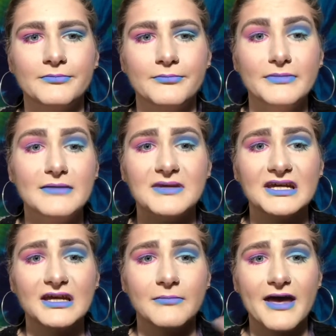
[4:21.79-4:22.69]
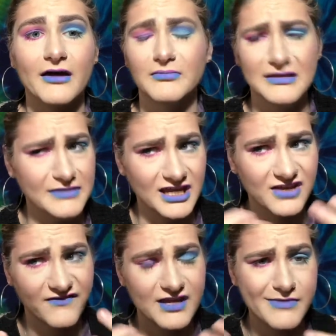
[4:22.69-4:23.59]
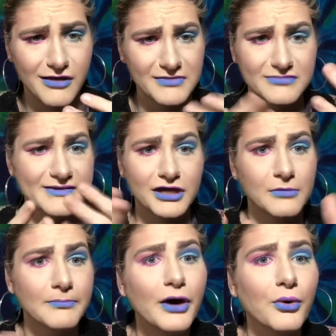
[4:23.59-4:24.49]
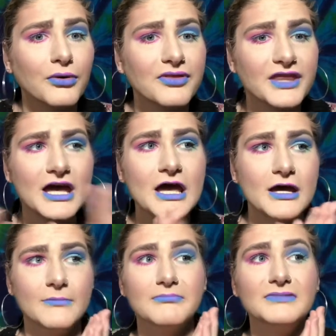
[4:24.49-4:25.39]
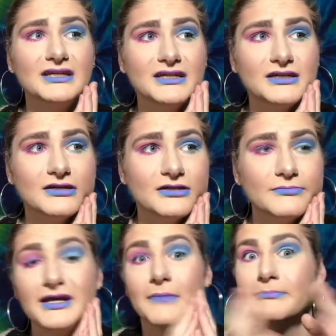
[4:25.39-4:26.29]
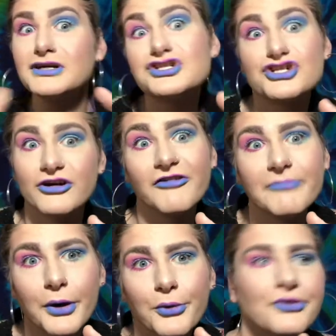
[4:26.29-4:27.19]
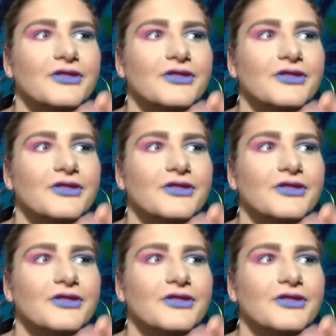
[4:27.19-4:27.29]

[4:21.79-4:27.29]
Me being male, me being female, me being both, me being a mixture of both.